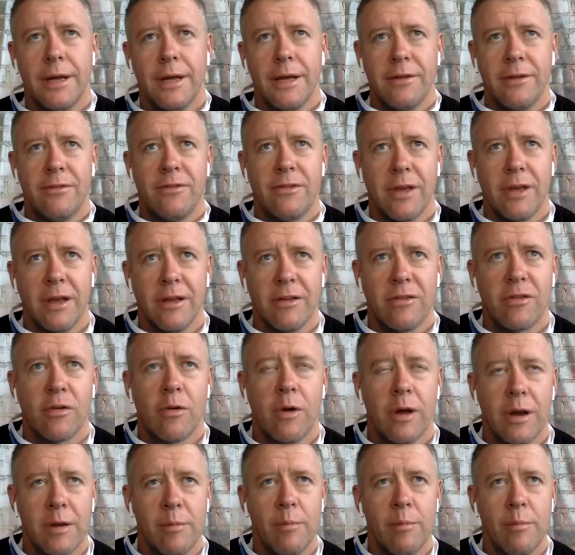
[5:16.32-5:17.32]
It's
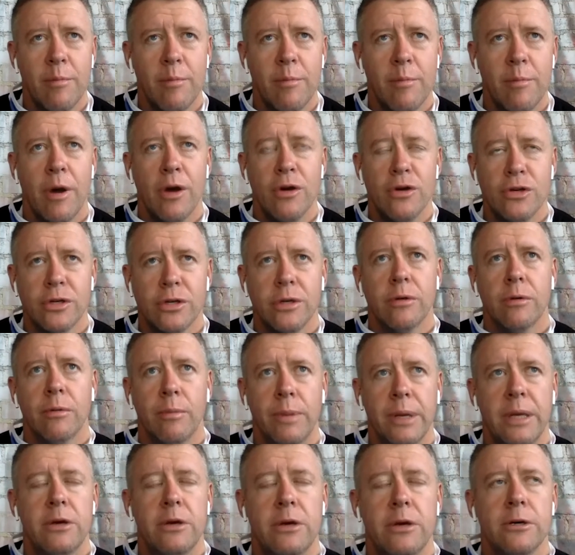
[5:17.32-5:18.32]
quite emotional
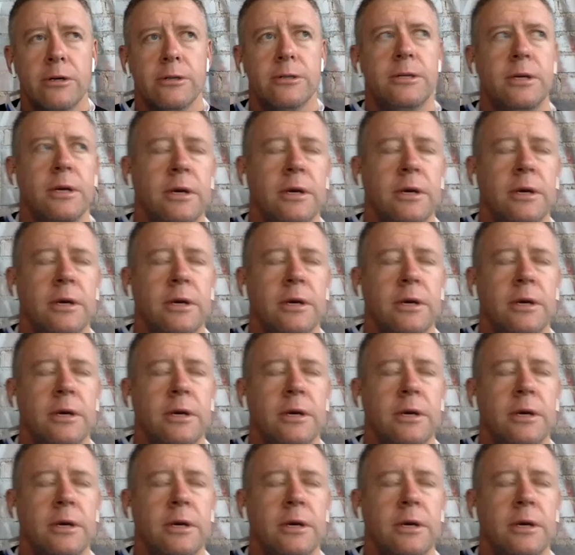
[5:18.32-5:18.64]
because